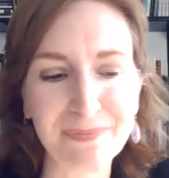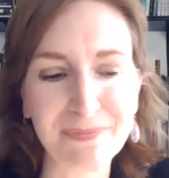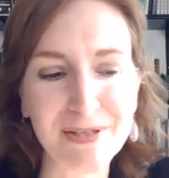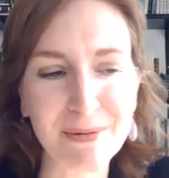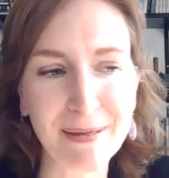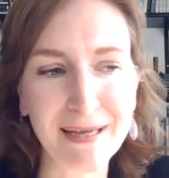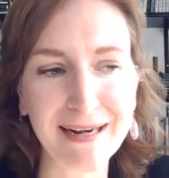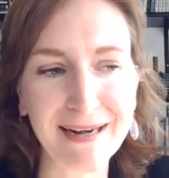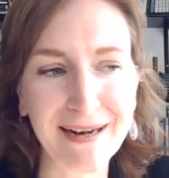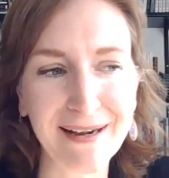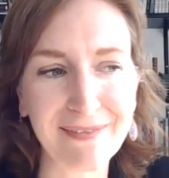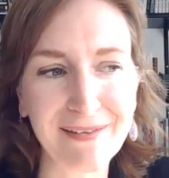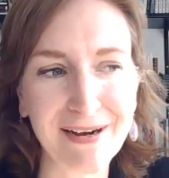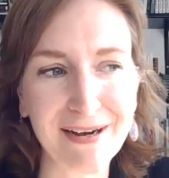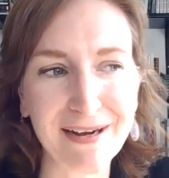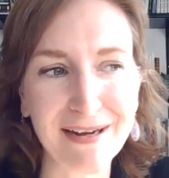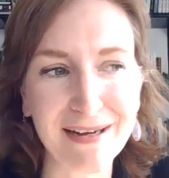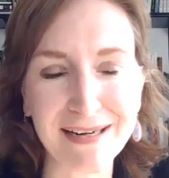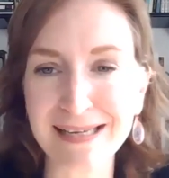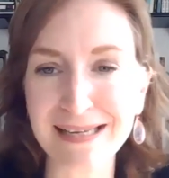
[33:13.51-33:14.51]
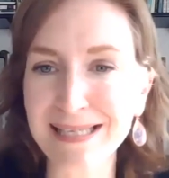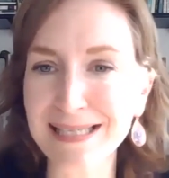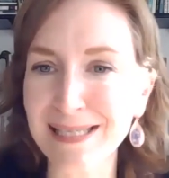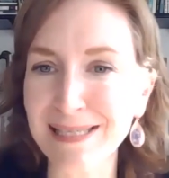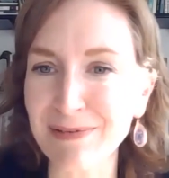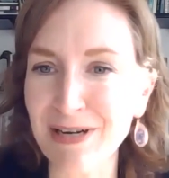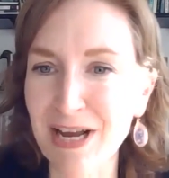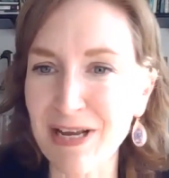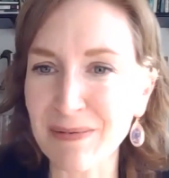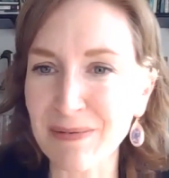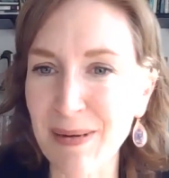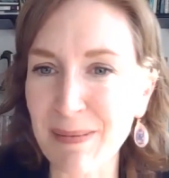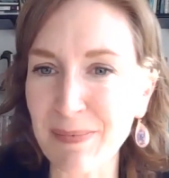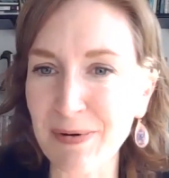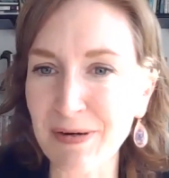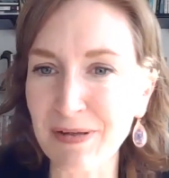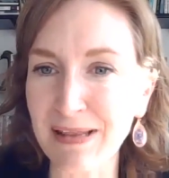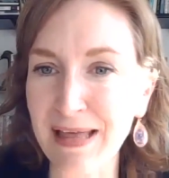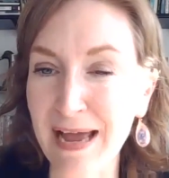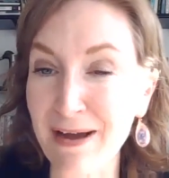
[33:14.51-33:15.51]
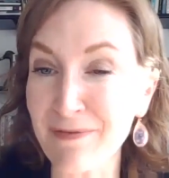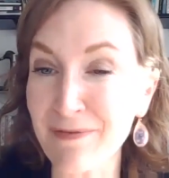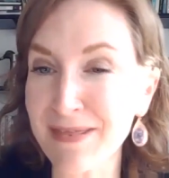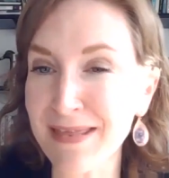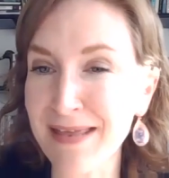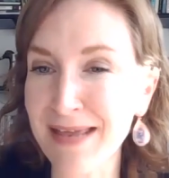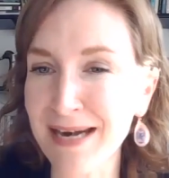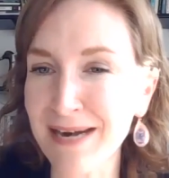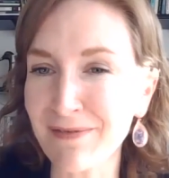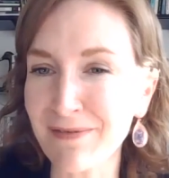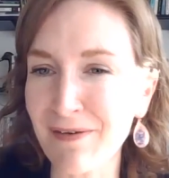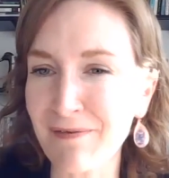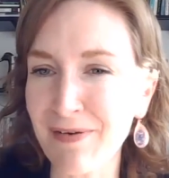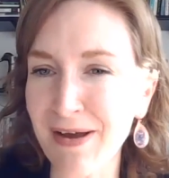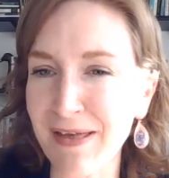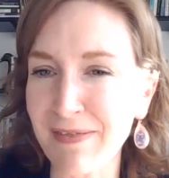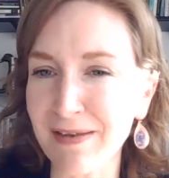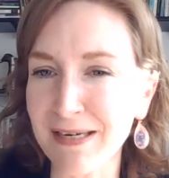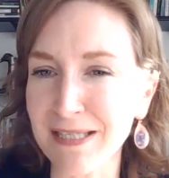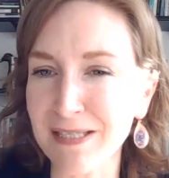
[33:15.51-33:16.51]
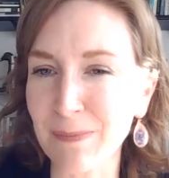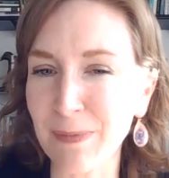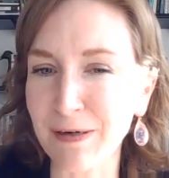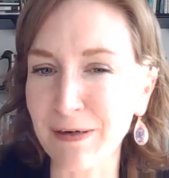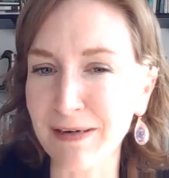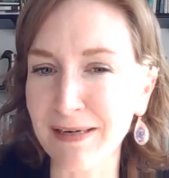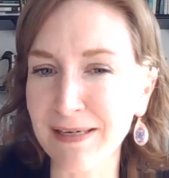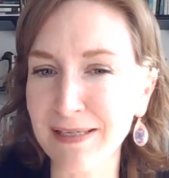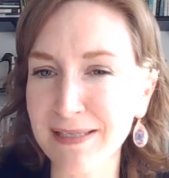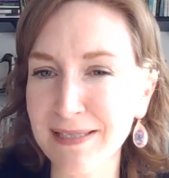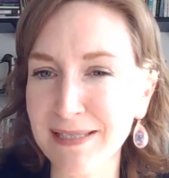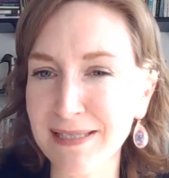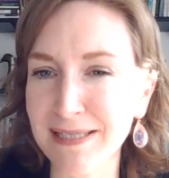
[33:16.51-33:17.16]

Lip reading: depending on the audience, sometimes people laugh at that if they've had that experience.